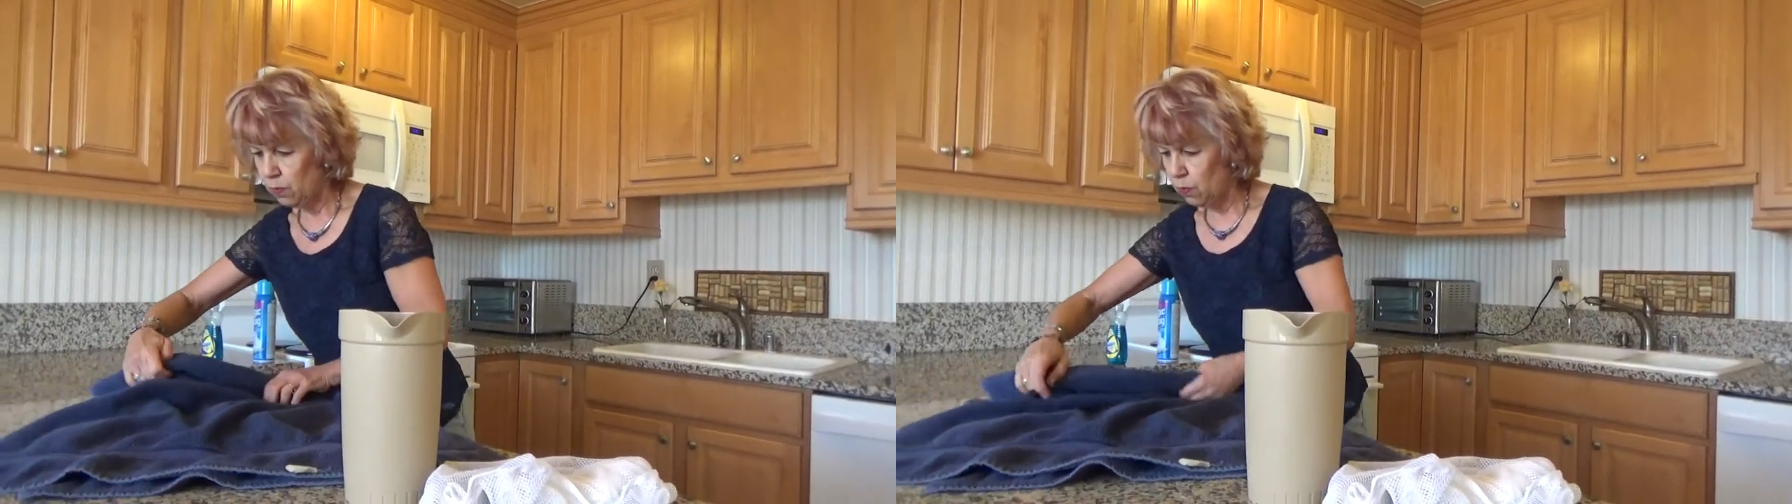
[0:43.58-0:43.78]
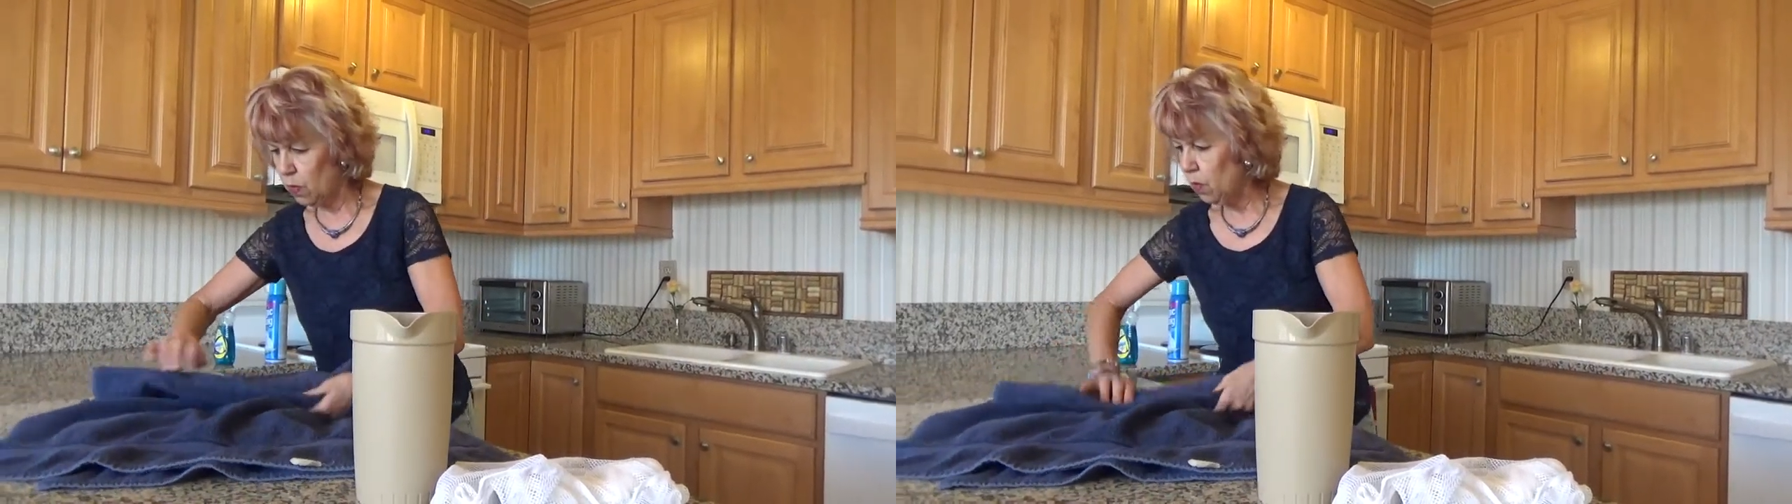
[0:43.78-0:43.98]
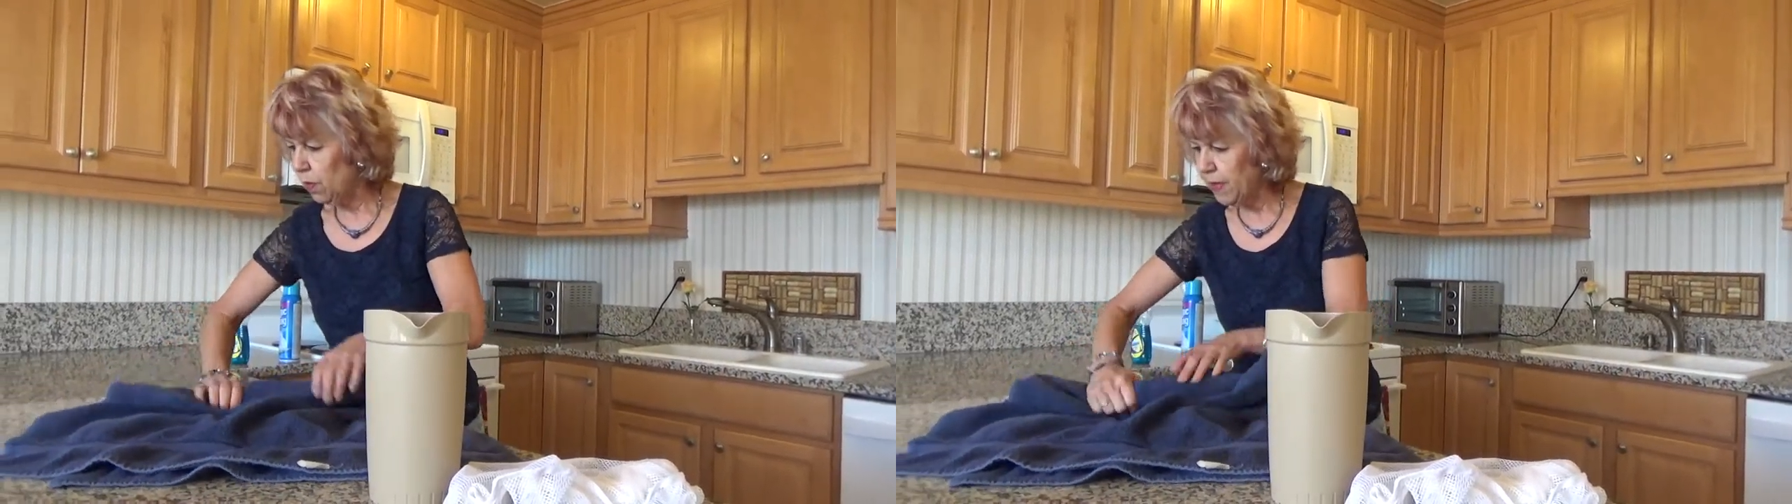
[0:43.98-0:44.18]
Roll